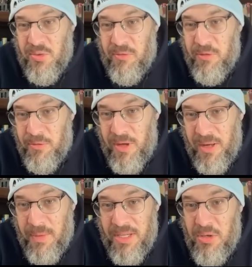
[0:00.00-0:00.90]
one for fun,
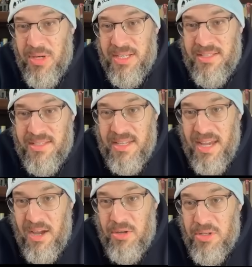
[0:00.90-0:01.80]
but you can see
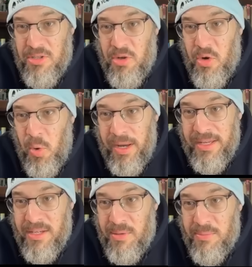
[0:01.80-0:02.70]
how you can do quite
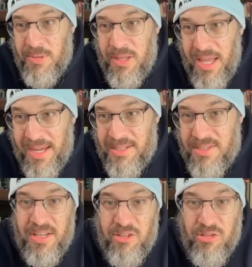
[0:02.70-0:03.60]

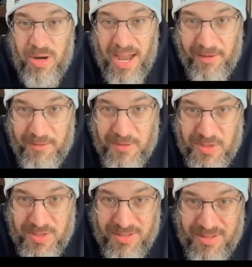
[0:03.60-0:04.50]
complex
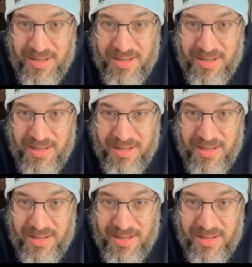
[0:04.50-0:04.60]
drafts